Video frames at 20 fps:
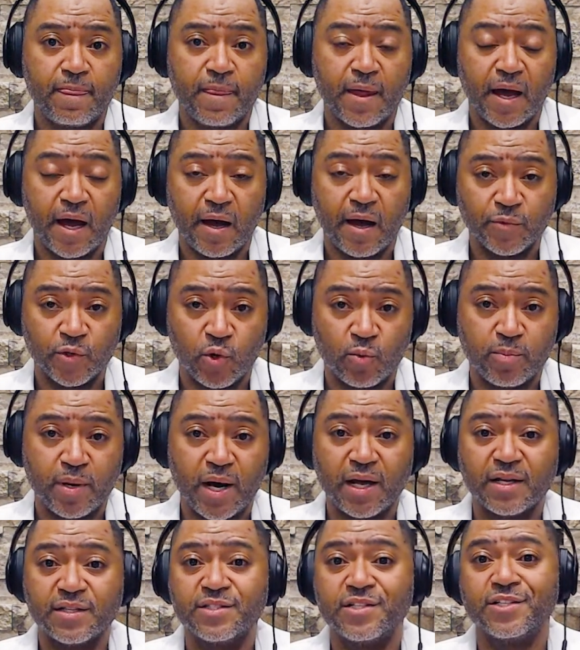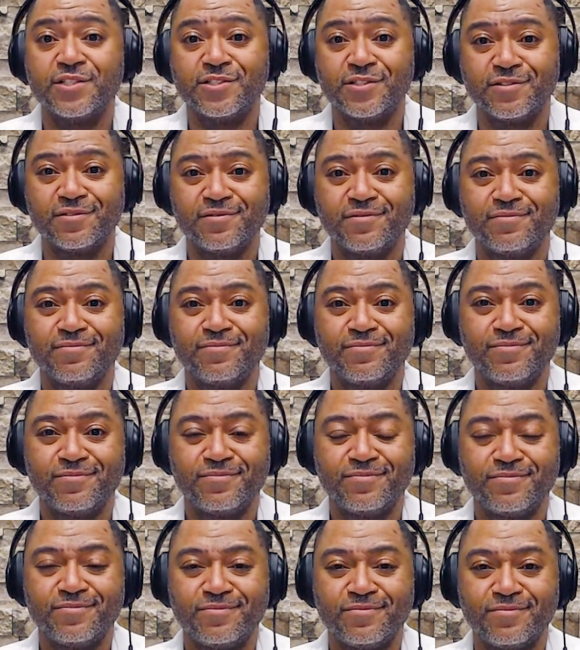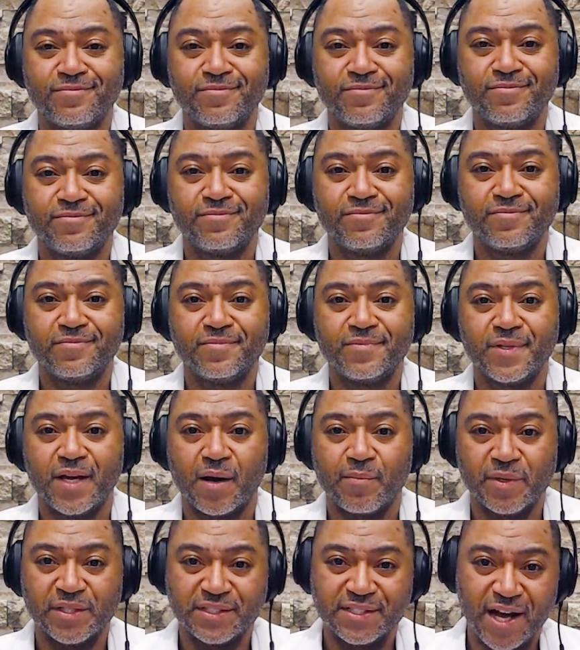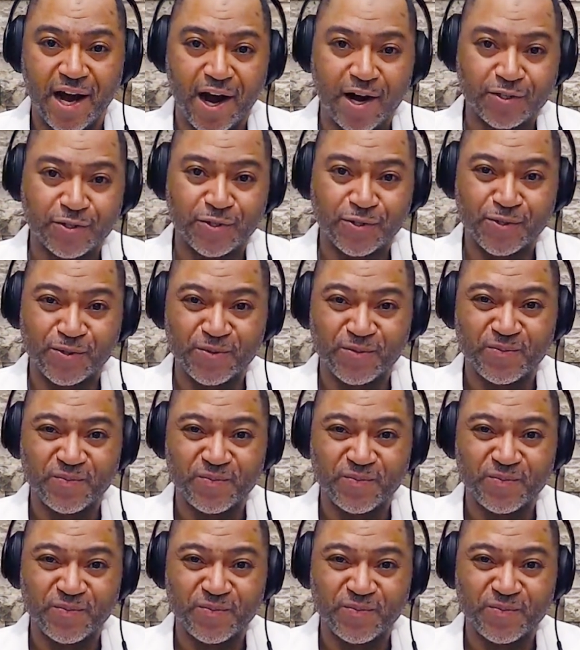I'm no politician. I'm a doctor.